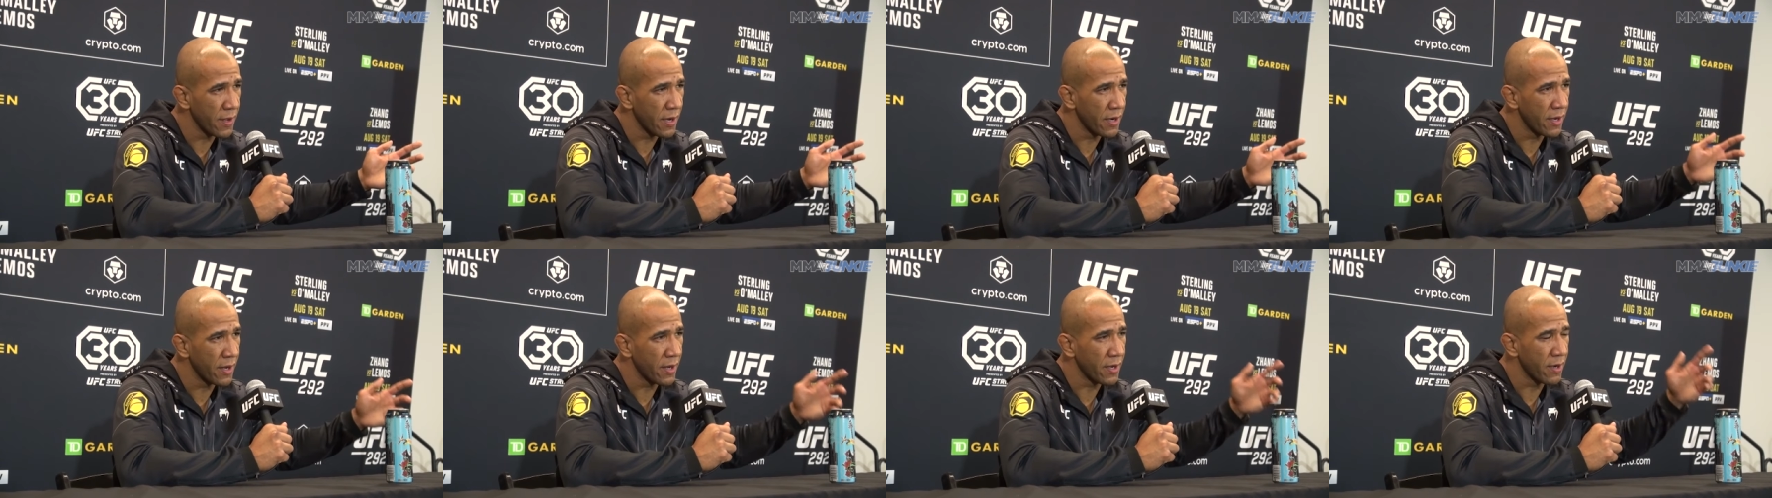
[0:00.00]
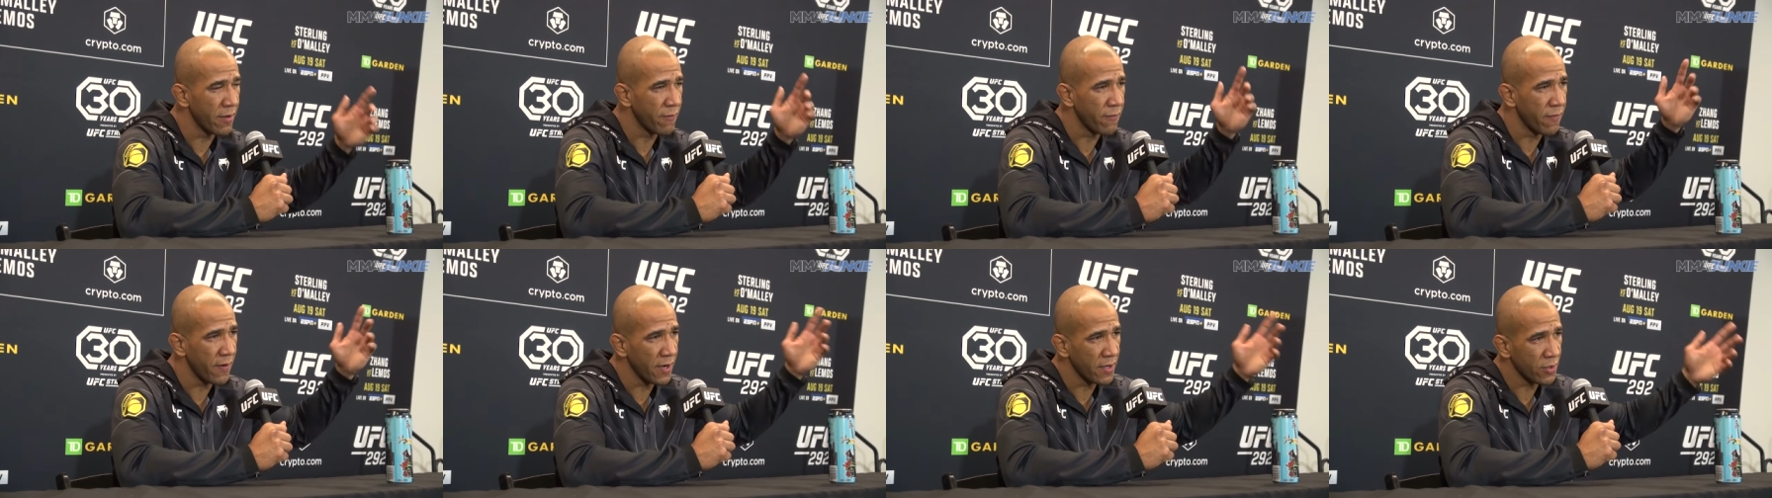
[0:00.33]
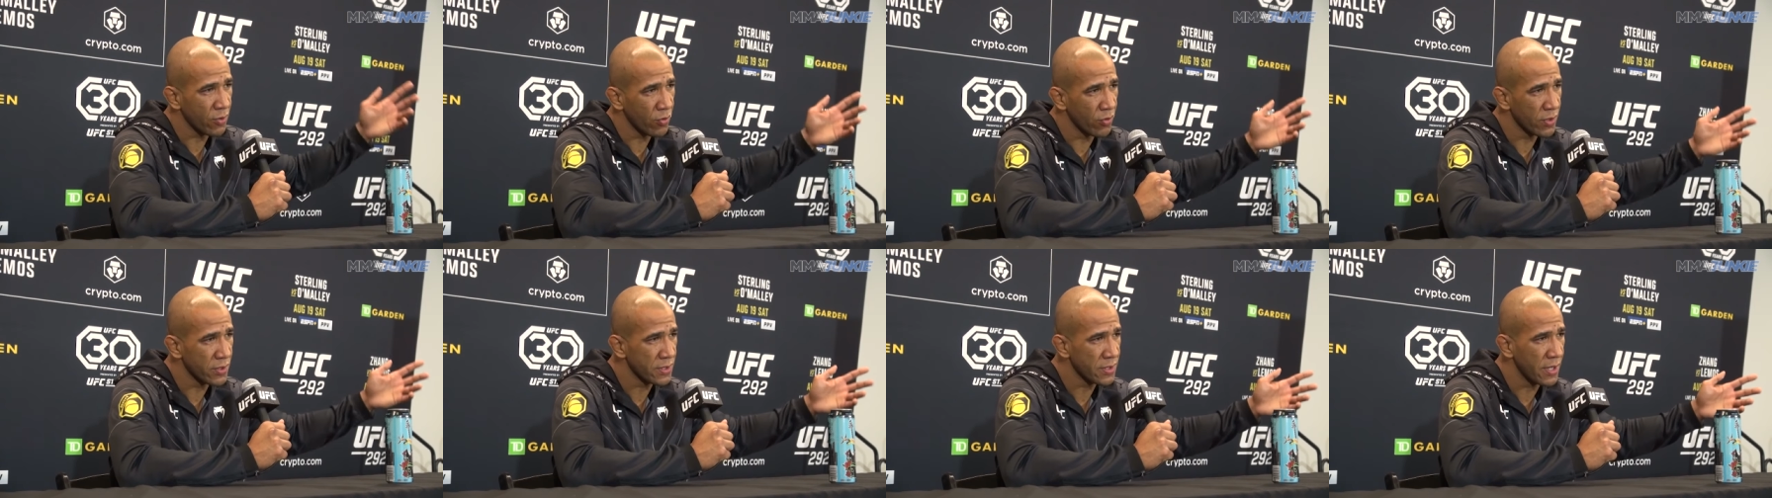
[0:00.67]
and then the fight
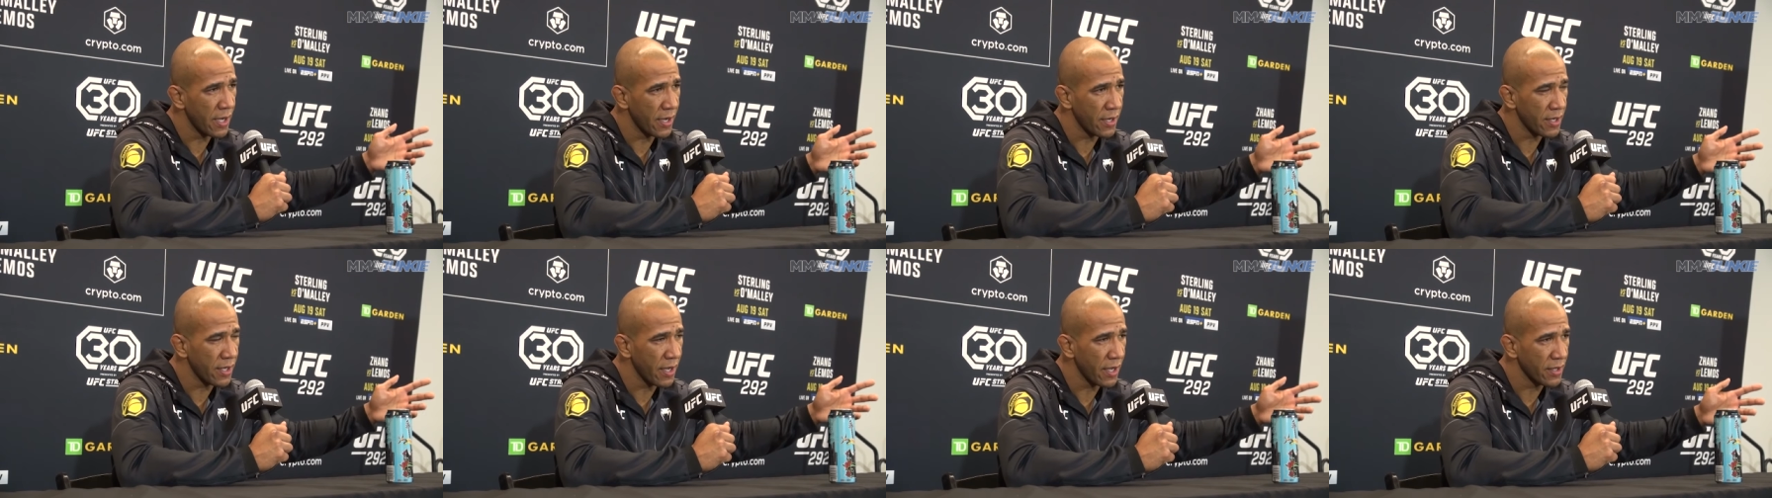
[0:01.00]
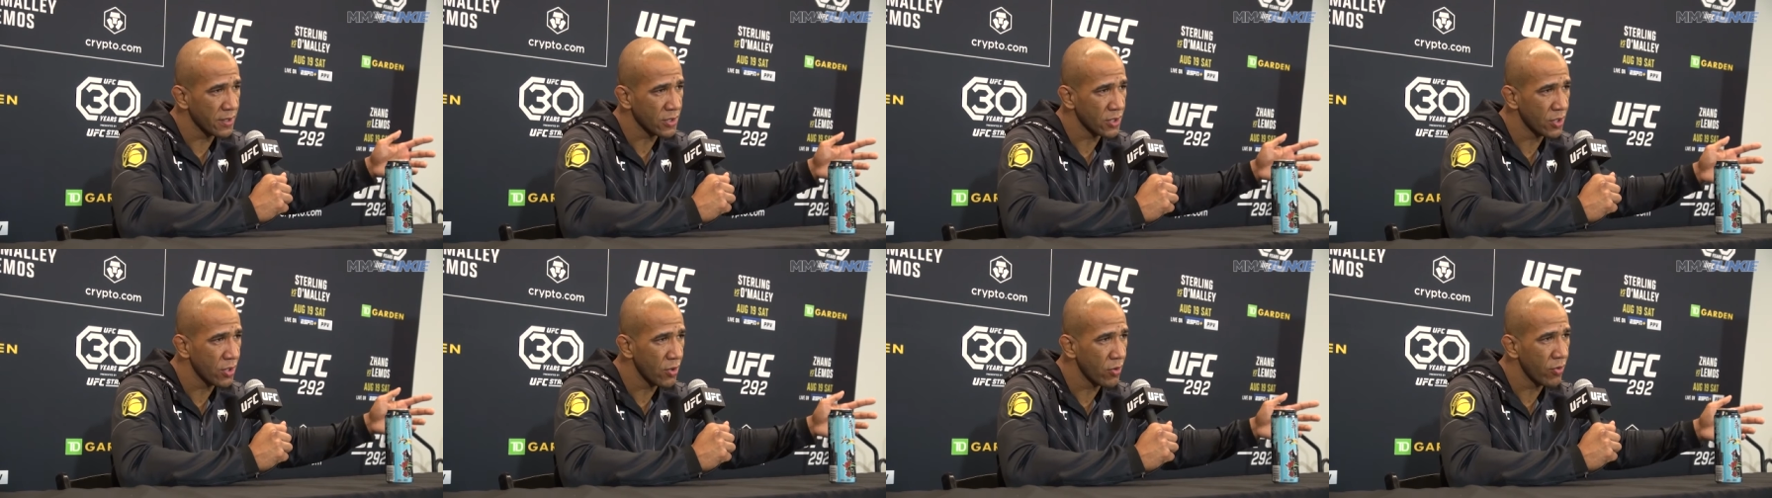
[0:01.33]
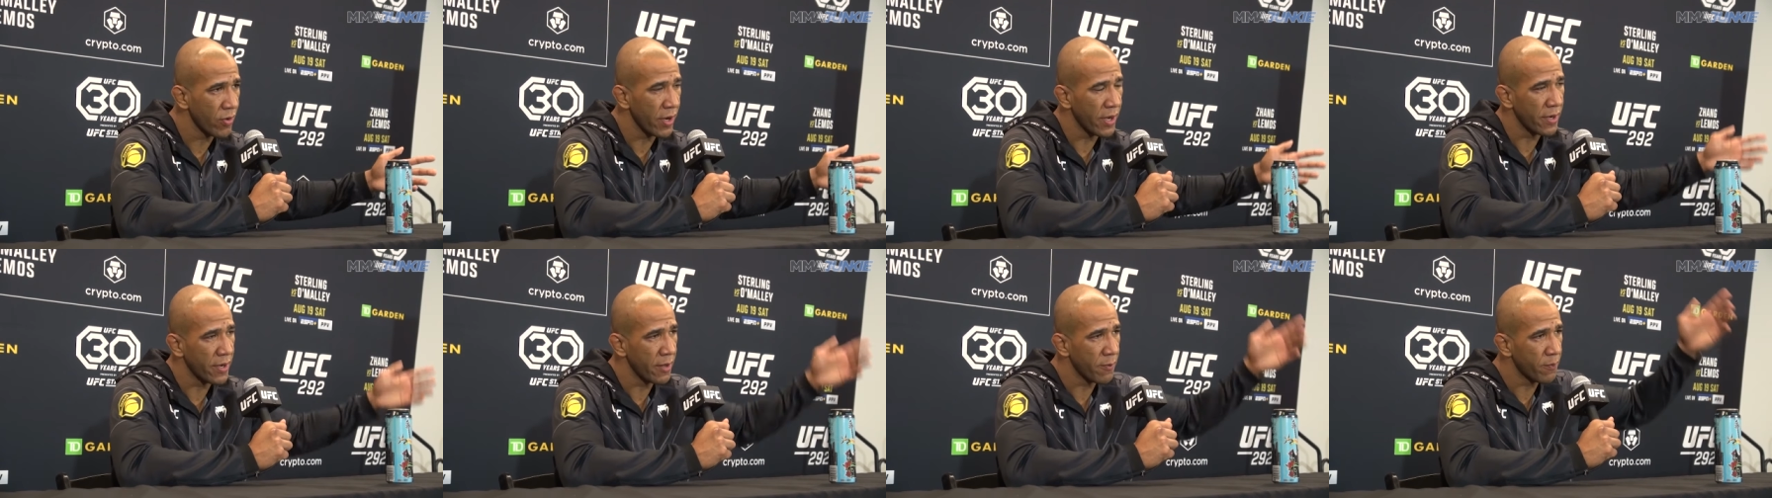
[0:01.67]
got
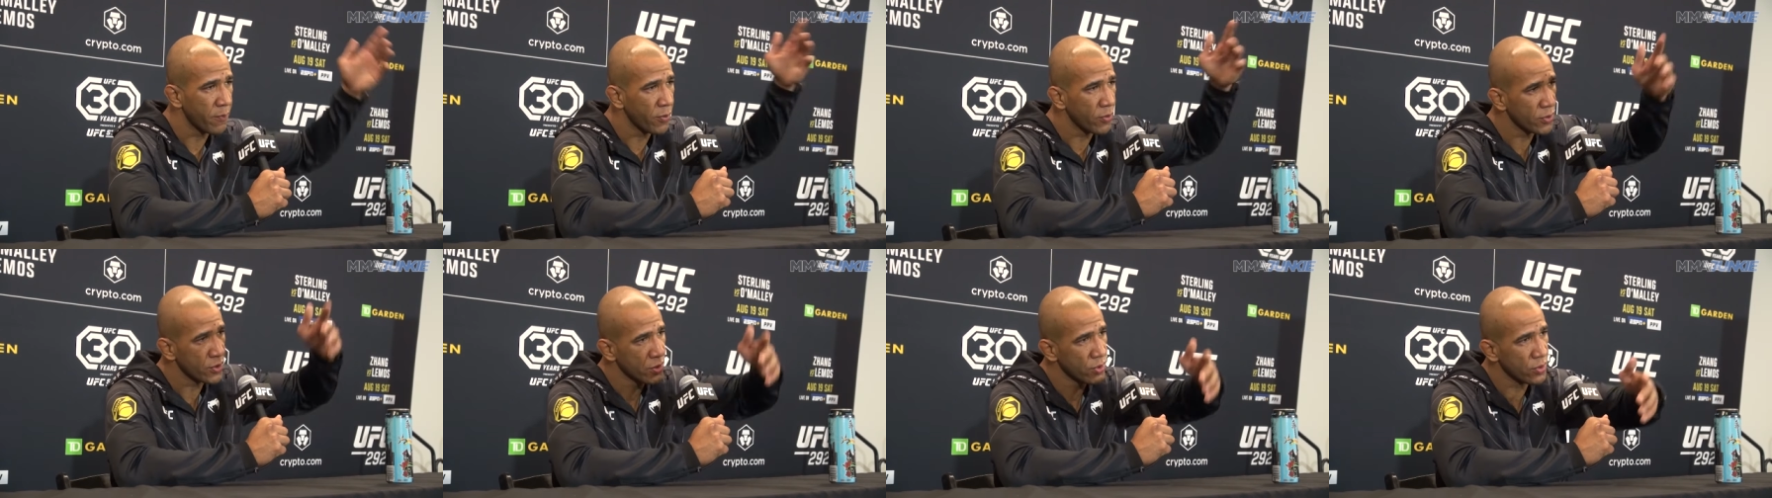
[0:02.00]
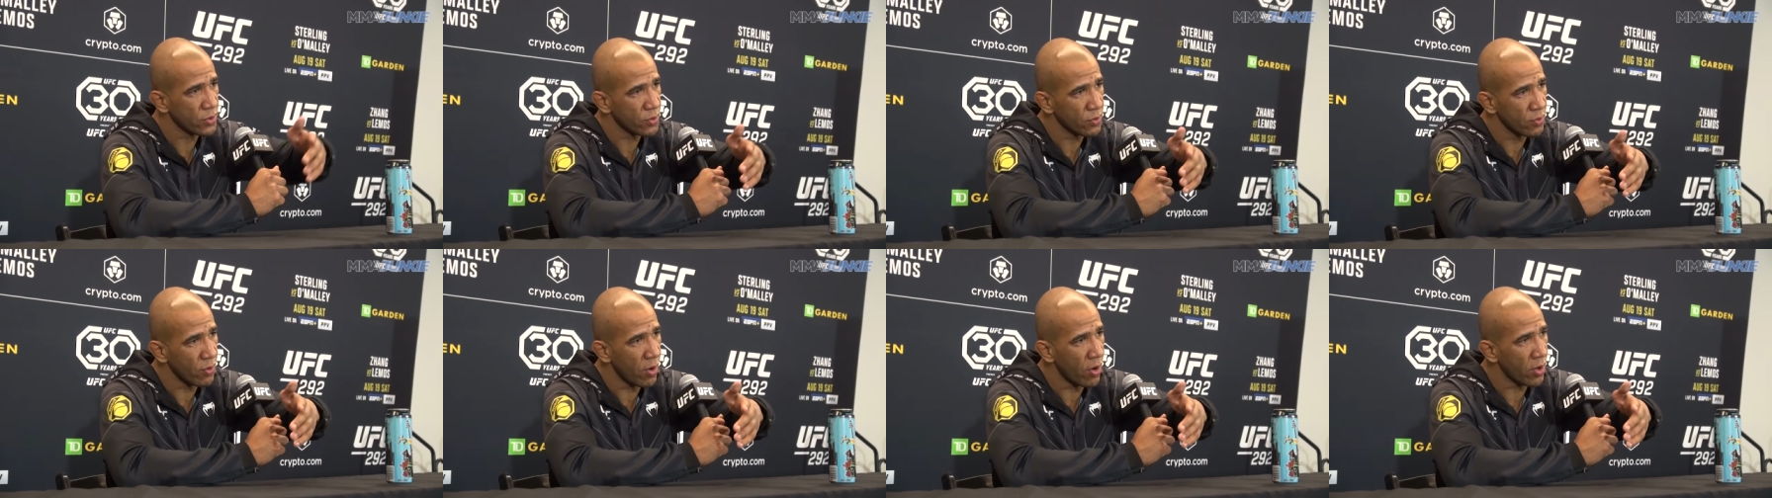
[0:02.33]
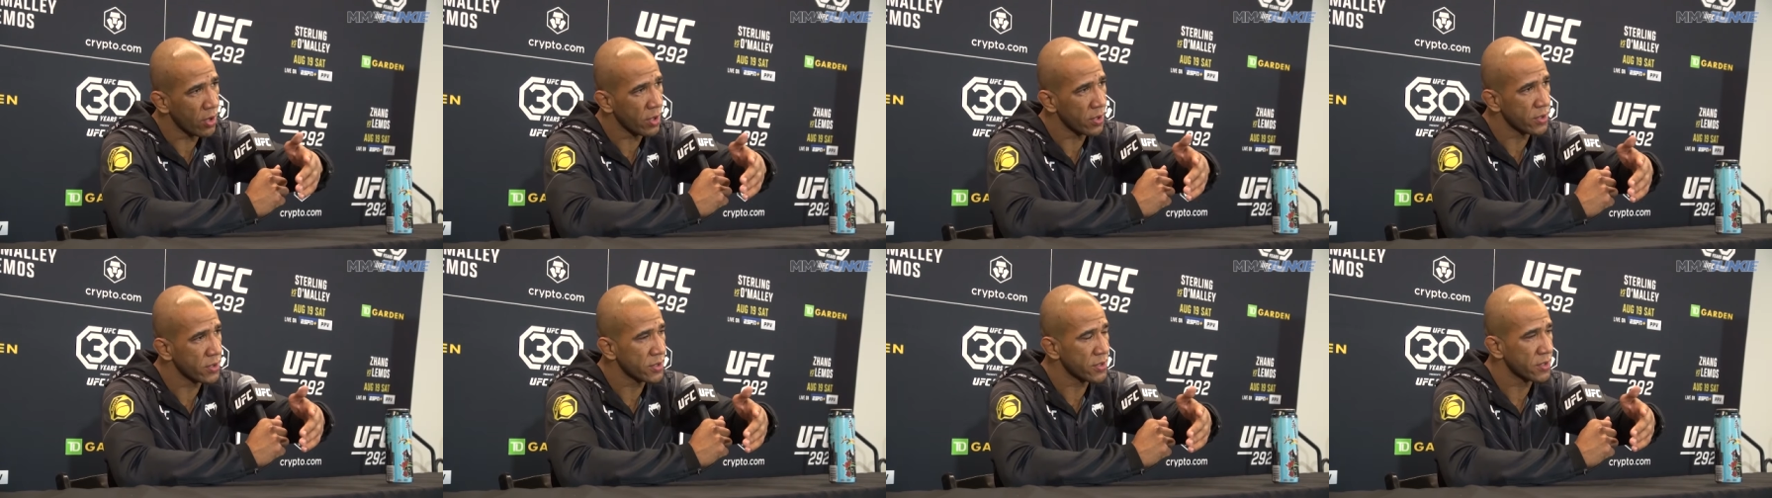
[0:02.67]
canceled, and they pushed to
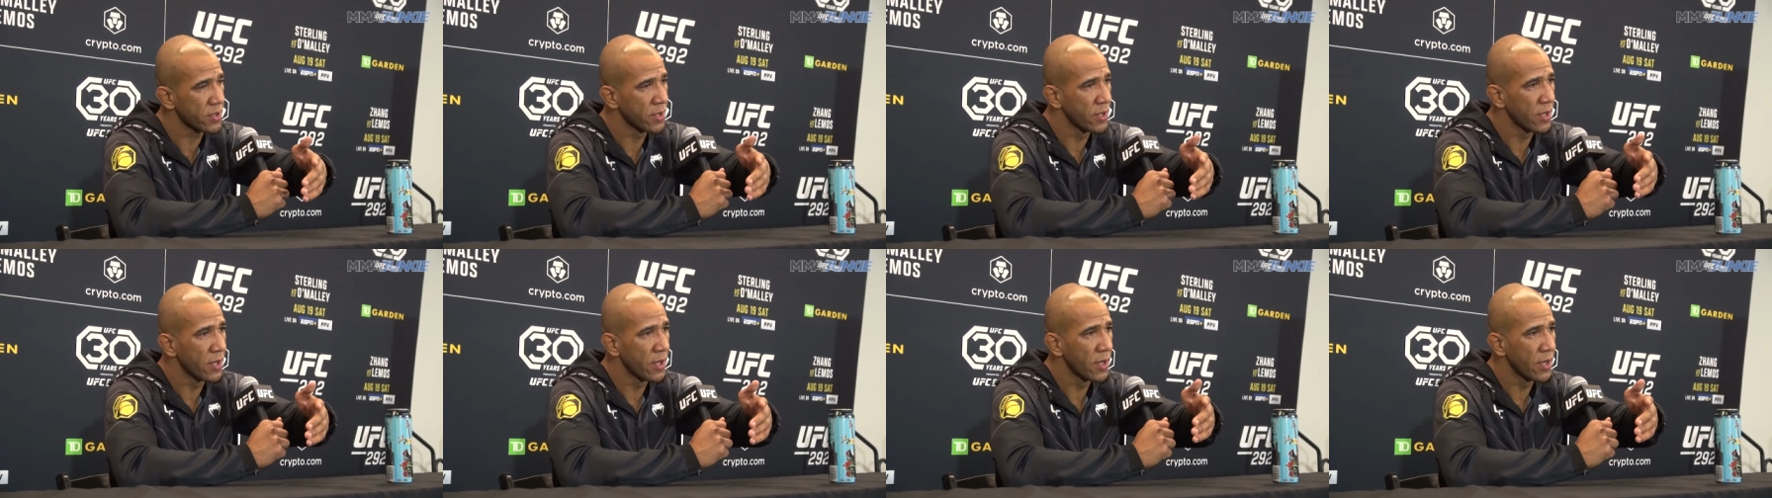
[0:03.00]
August,